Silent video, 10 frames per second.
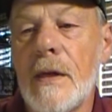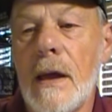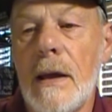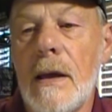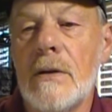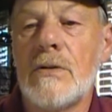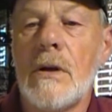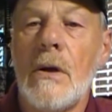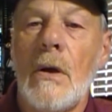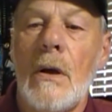thing is
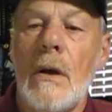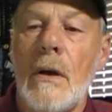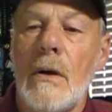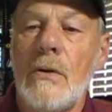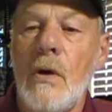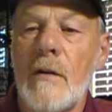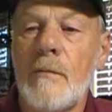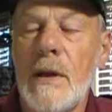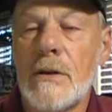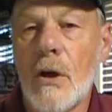you have
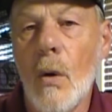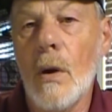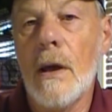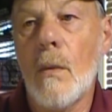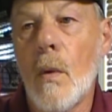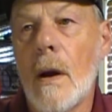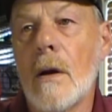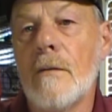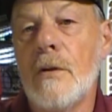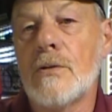to be totally
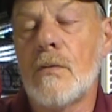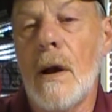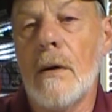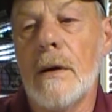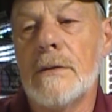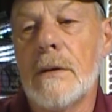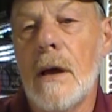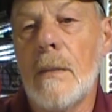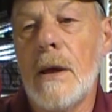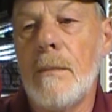aware of your surroundings.
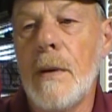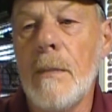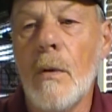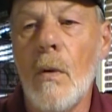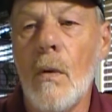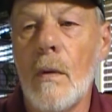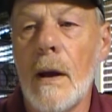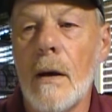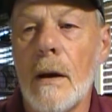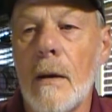I mean, people go
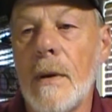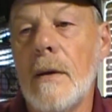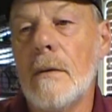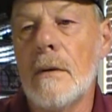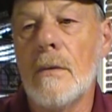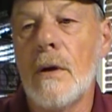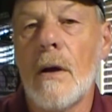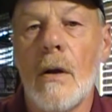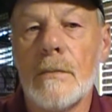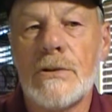around, I mean, we
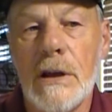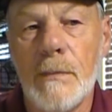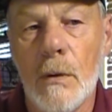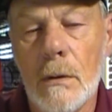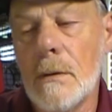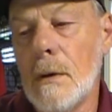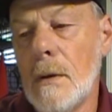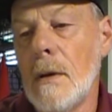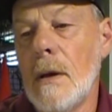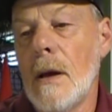call them sheeple.
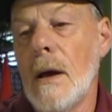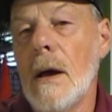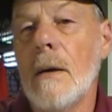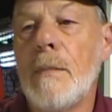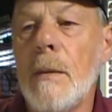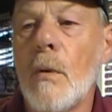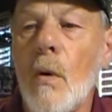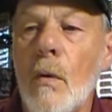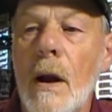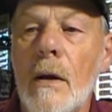People
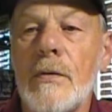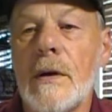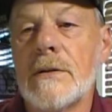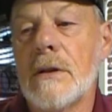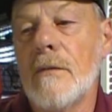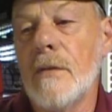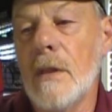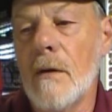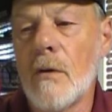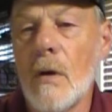go around thinking
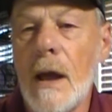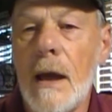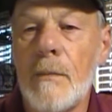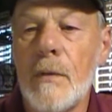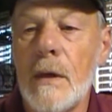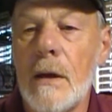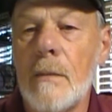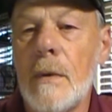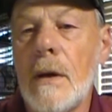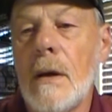nothing's never going to happen to them.